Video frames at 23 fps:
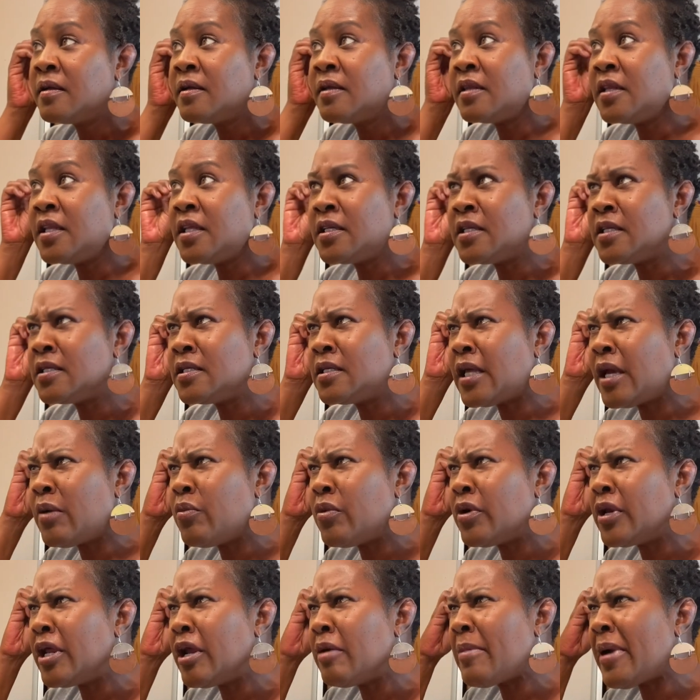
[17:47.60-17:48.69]
This is day
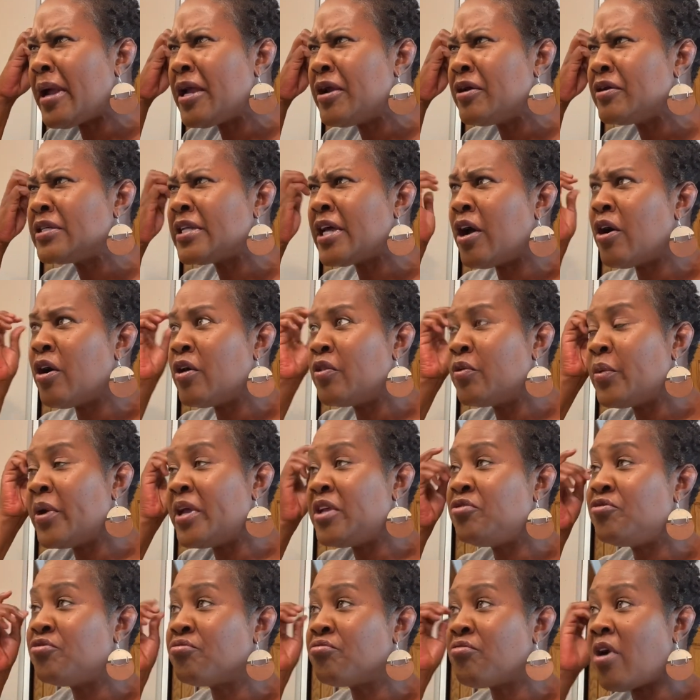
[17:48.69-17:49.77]
one here. My hair is not all the way
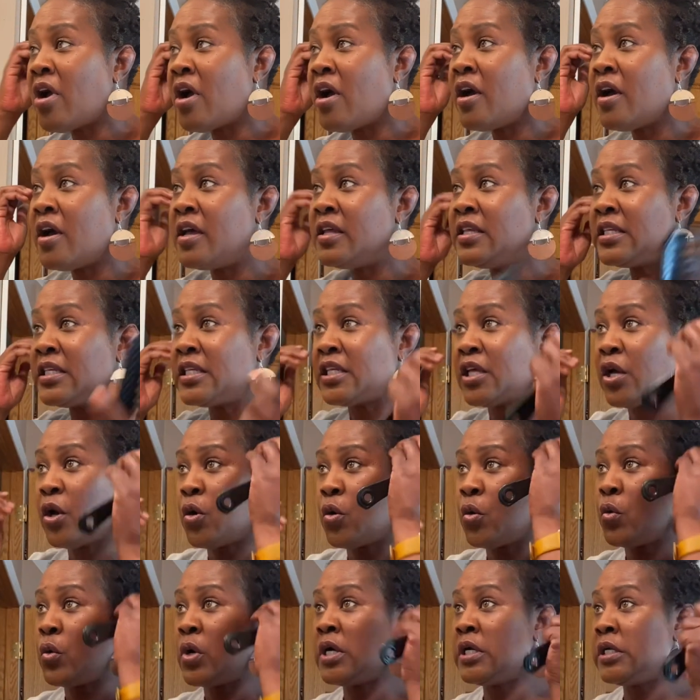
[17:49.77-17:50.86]
dry,
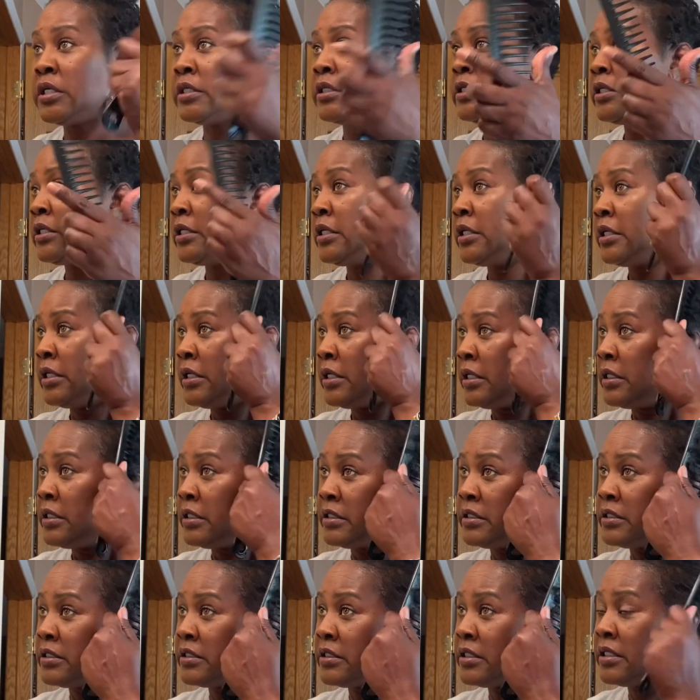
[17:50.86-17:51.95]
so
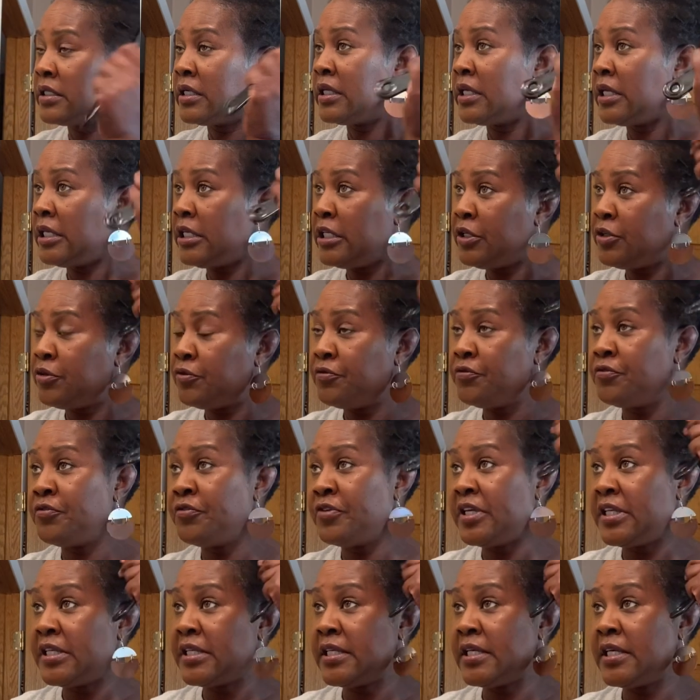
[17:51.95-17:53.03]
it's looking a little
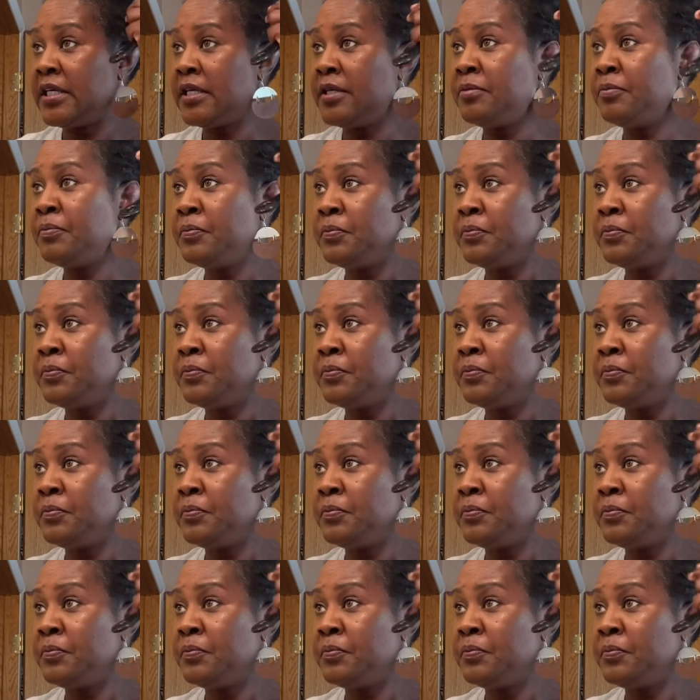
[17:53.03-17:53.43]
frizzy.